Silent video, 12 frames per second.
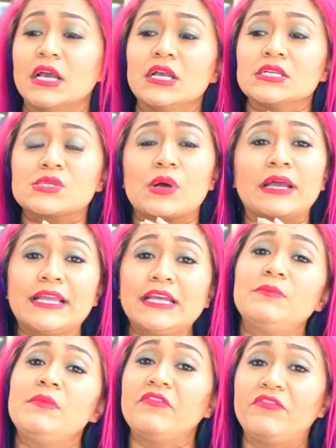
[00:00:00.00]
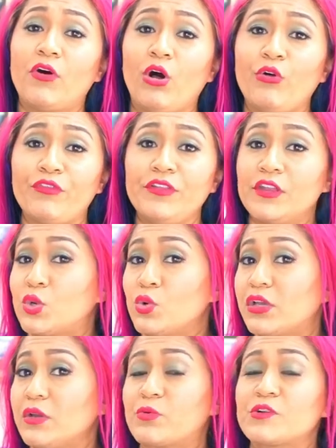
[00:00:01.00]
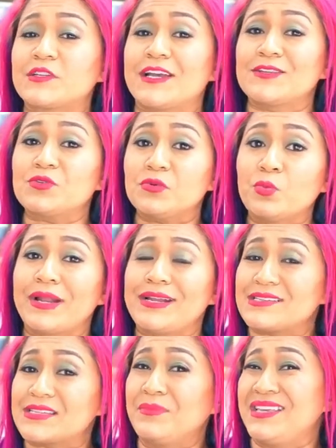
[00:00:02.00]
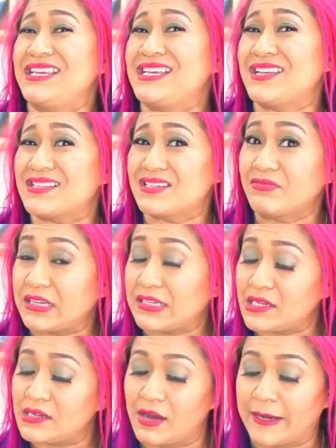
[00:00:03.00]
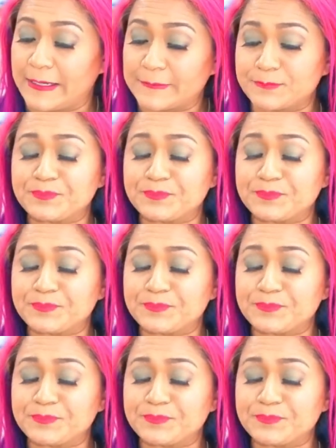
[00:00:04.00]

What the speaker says: So I get him involved in the cooking process when it's something he doesn't really like.